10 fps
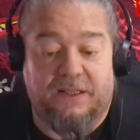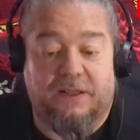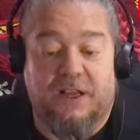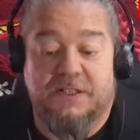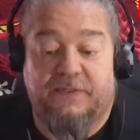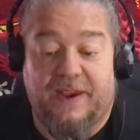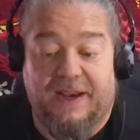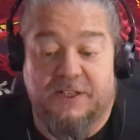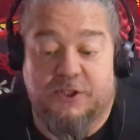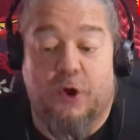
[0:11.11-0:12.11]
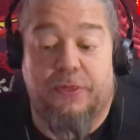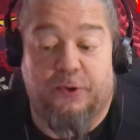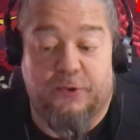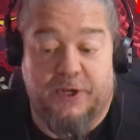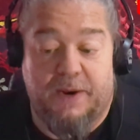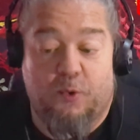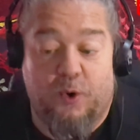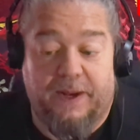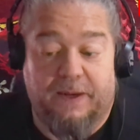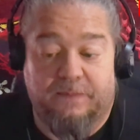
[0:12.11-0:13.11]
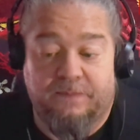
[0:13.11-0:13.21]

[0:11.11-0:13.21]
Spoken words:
Las Vegas on Thursday morning.